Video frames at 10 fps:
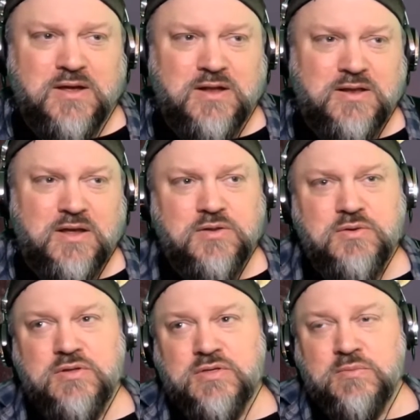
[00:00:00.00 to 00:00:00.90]
not
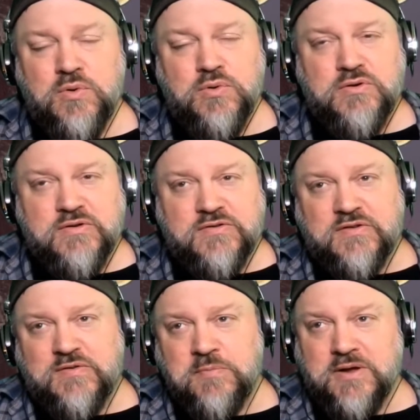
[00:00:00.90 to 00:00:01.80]
only the more is
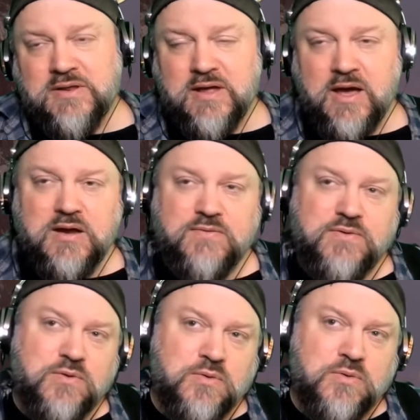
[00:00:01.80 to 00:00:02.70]
expected out of
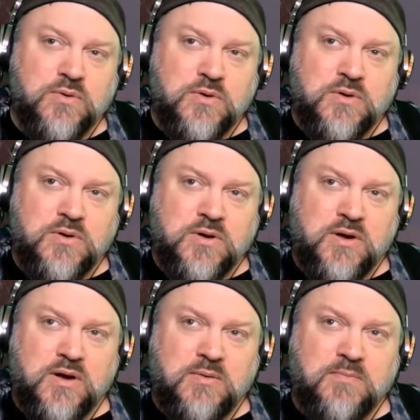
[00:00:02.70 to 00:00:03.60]
you,
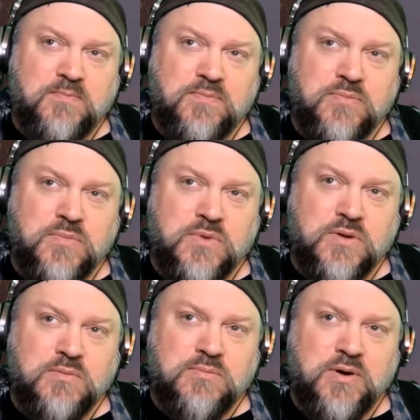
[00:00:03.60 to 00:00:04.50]

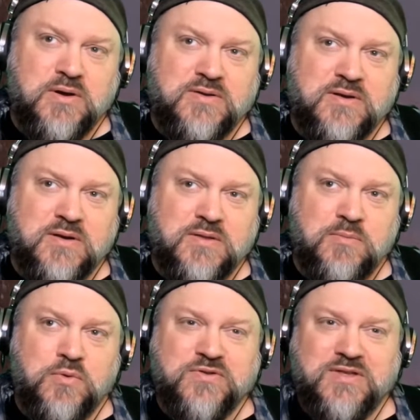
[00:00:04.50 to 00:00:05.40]
but the
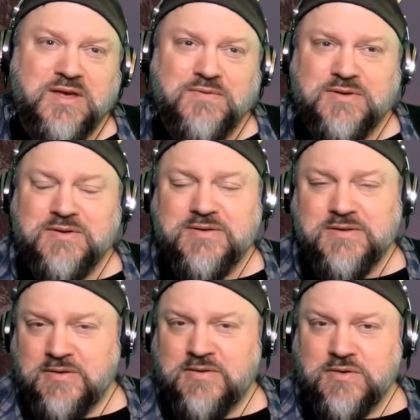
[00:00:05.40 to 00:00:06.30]
more is given
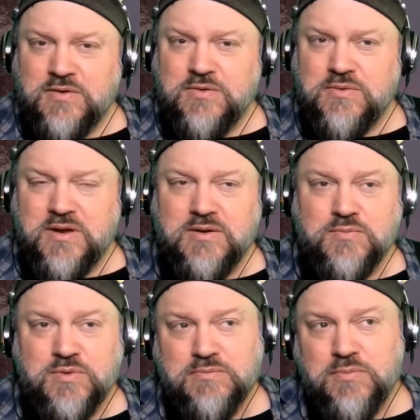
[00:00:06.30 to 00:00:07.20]
to you. And
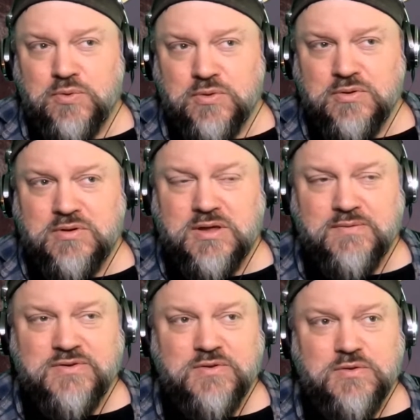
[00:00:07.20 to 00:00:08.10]
with more
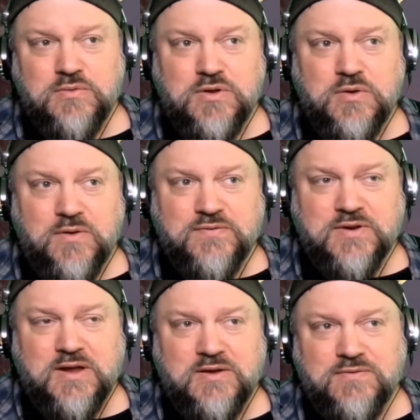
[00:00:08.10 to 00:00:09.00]
given to you, you often
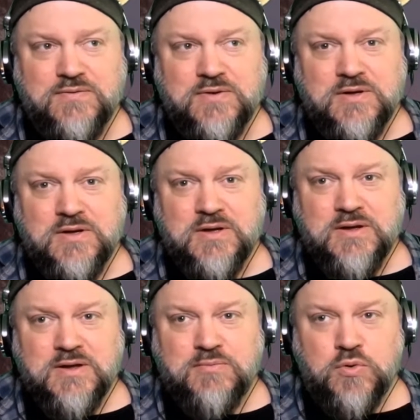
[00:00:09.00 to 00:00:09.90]
have
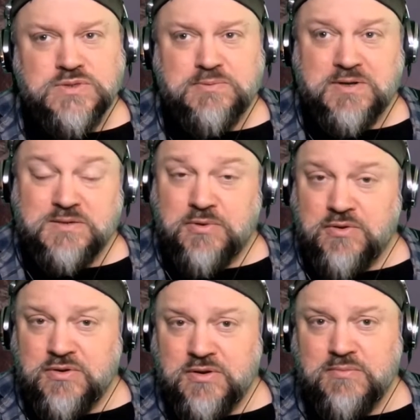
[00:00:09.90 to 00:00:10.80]
more
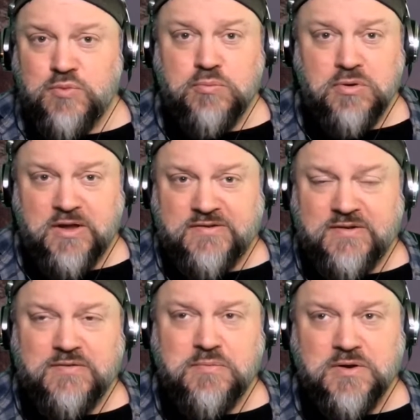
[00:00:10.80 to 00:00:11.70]
responsibility, more
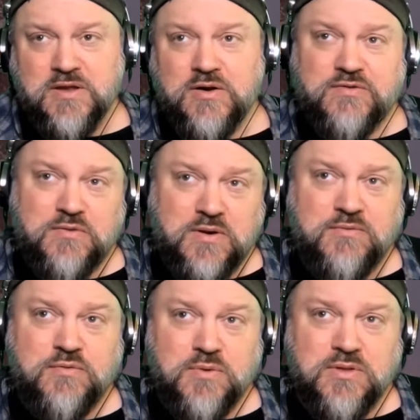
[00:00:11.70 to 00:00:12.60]
blessings, but it also
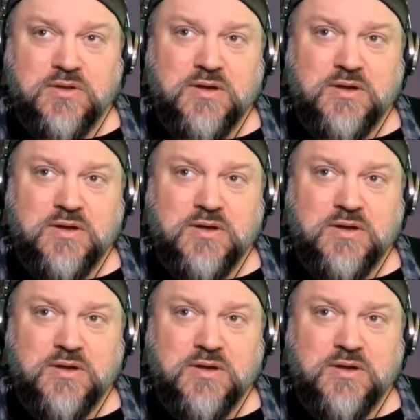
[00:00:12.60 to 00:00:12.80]
comes with